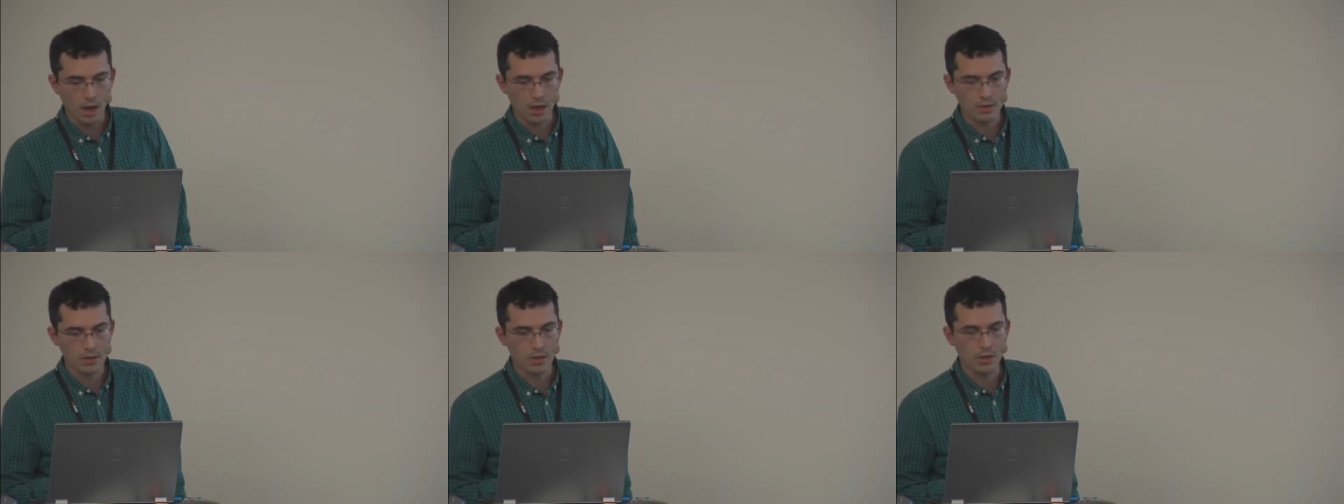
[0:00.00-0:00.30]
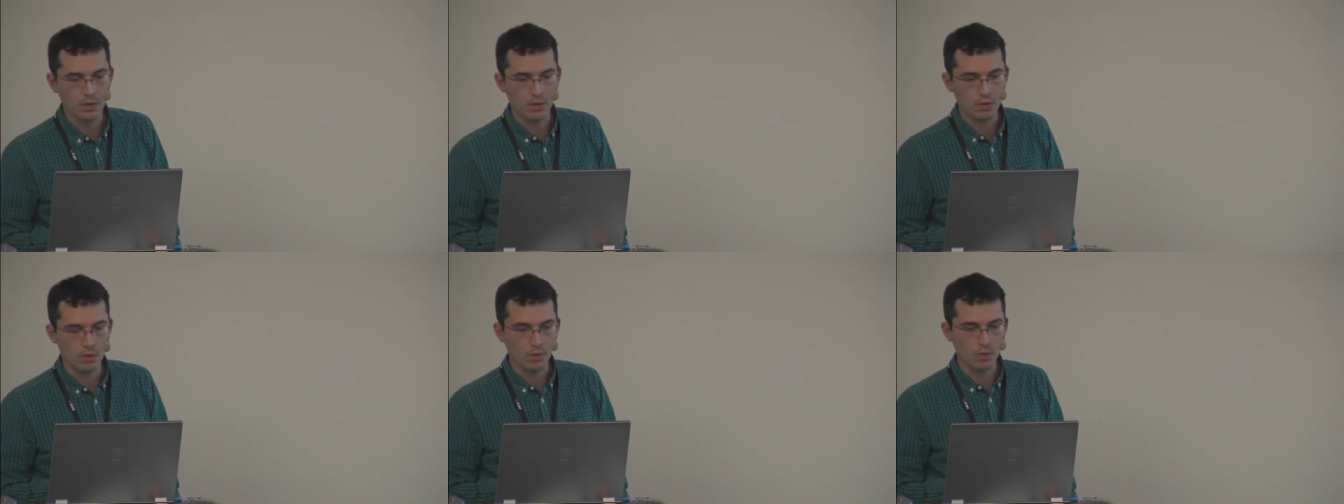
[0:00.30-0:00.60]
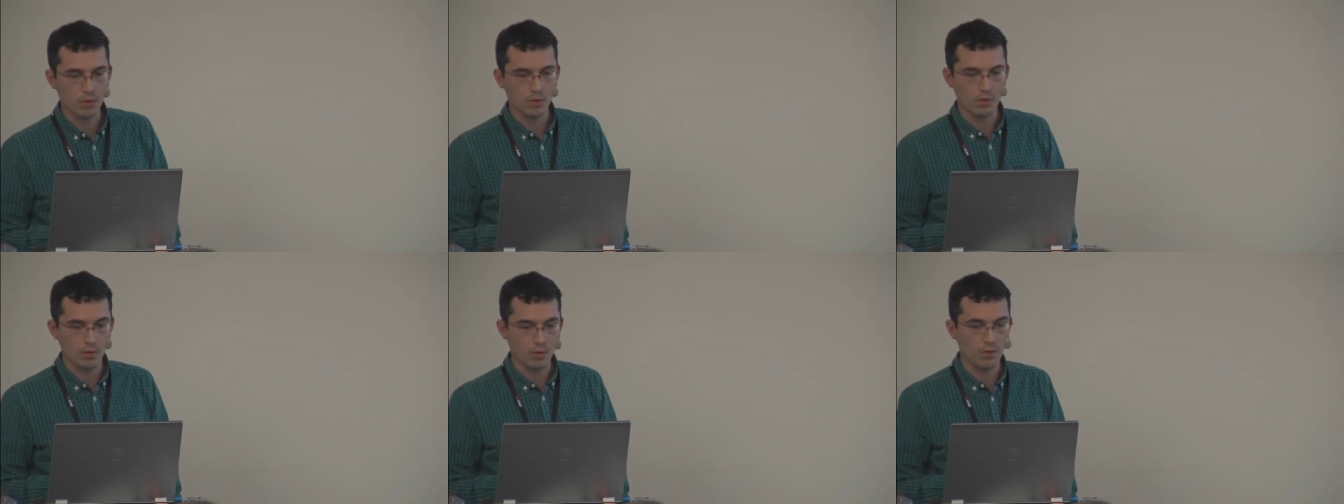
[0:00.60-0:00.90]
So
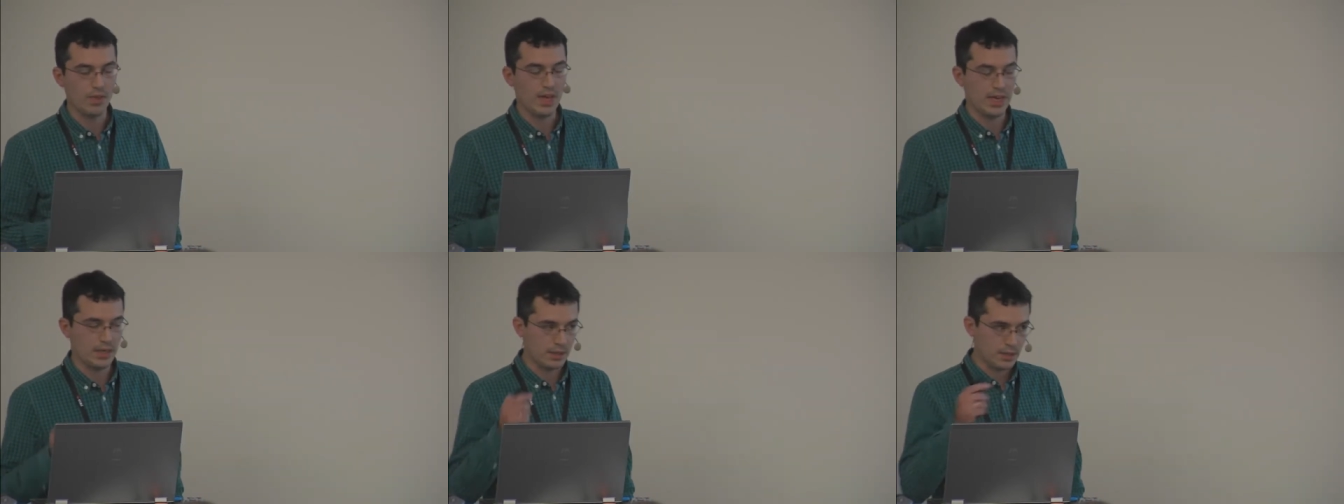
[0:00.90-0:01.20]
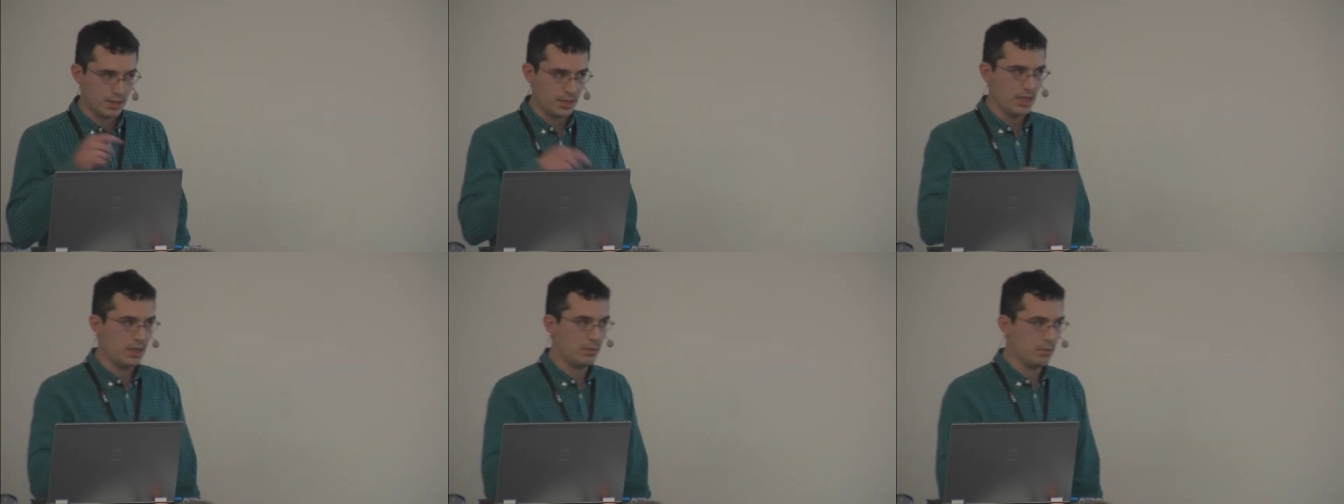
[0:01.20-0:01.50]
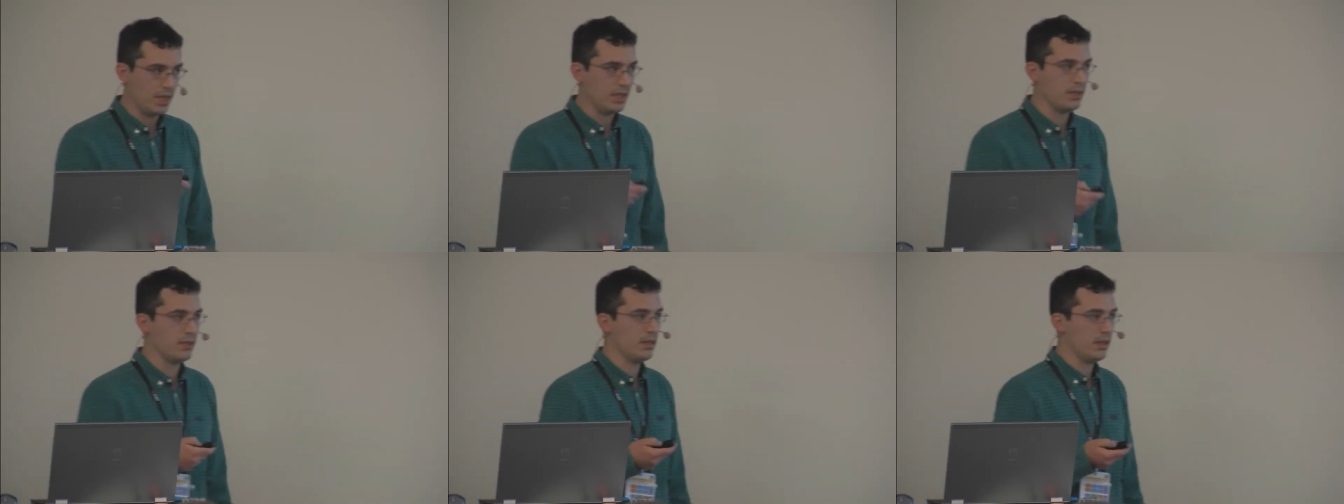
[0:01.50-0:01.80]
that team
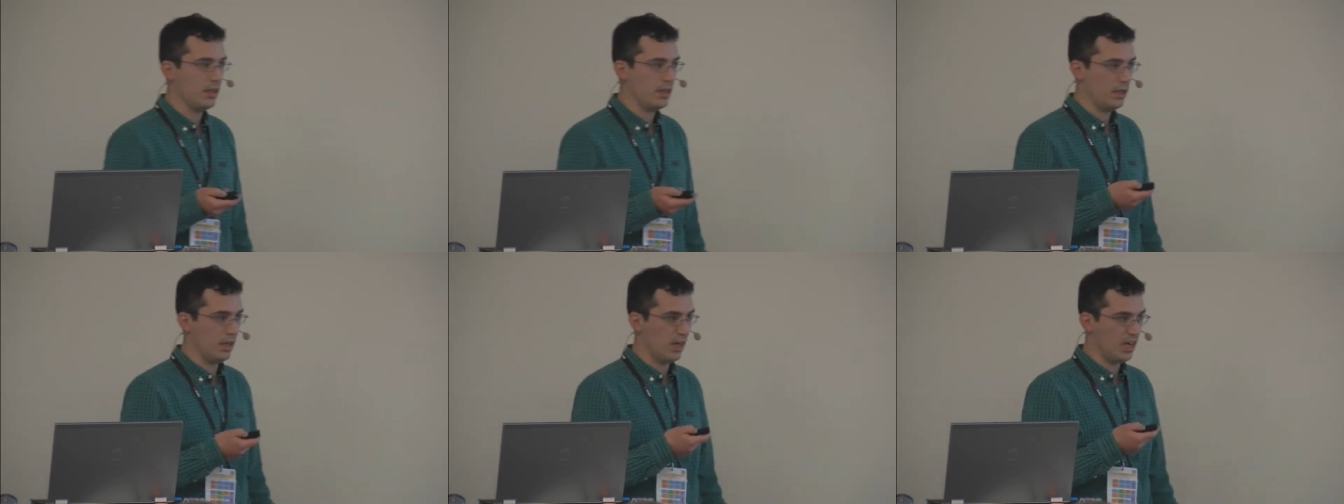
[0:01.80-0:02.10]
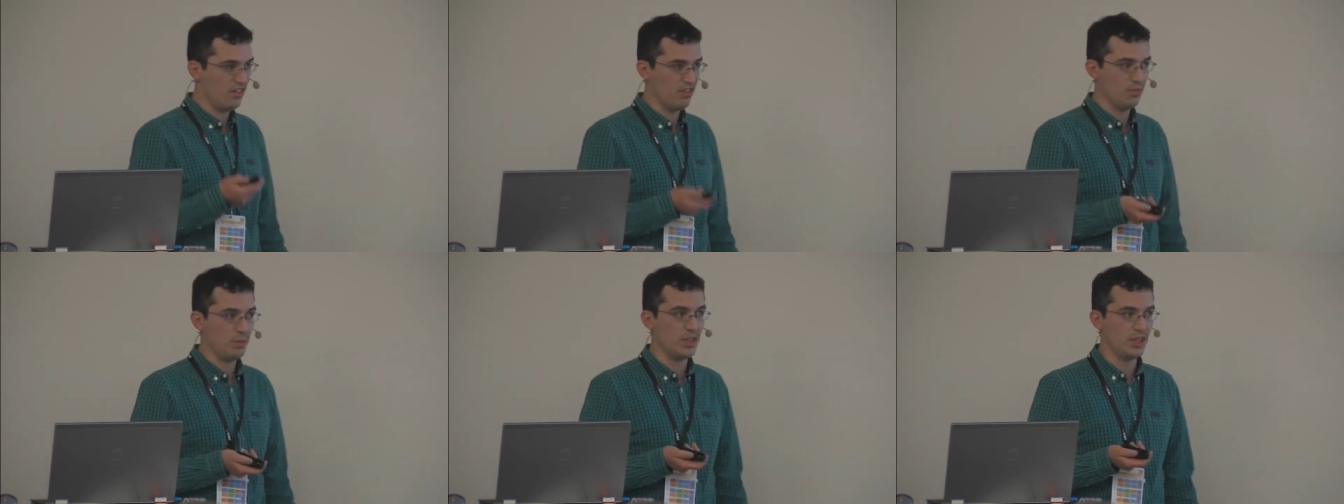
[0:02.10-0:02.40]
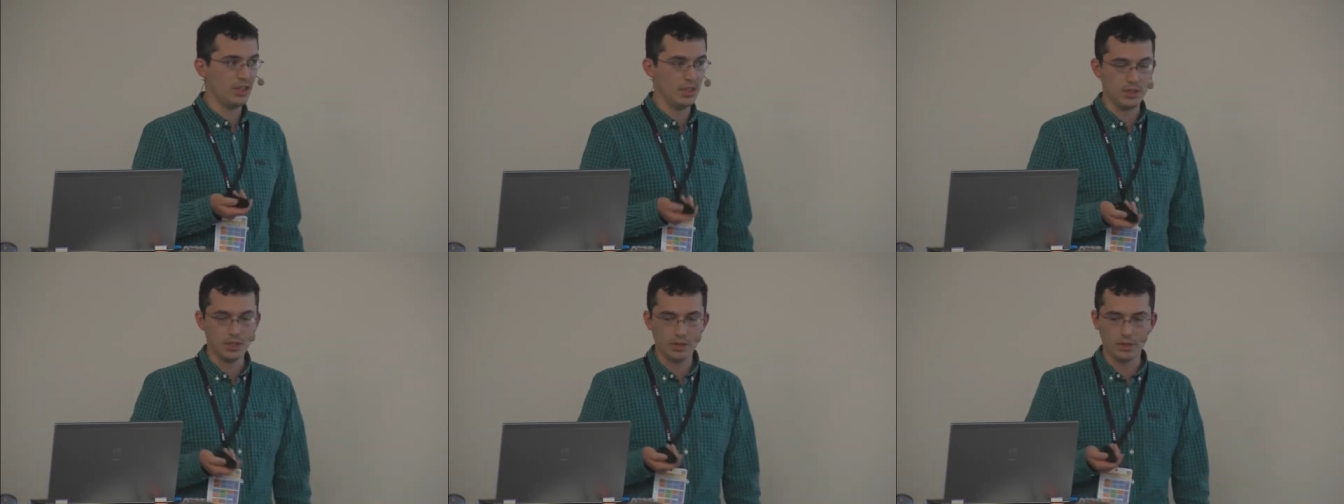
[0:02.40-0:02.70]
is the
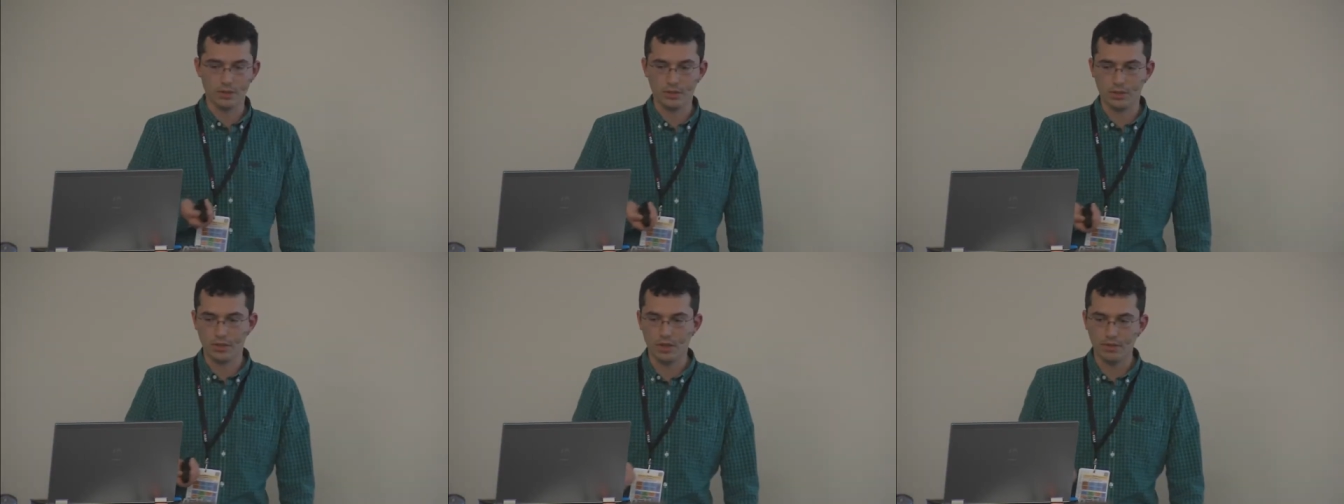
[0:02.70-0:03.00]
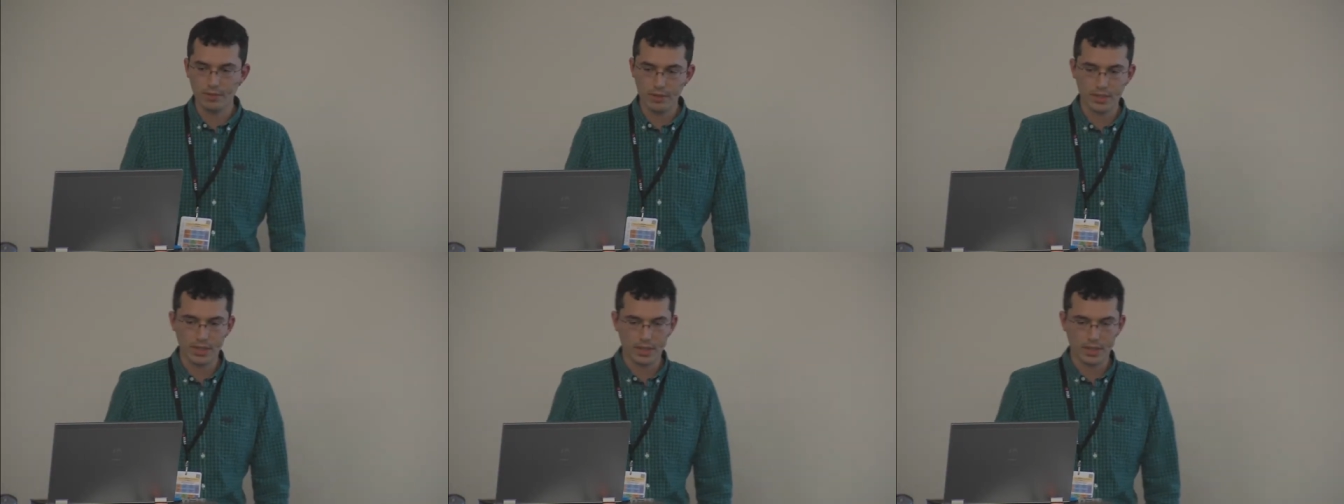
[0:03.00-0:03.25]
government digital service.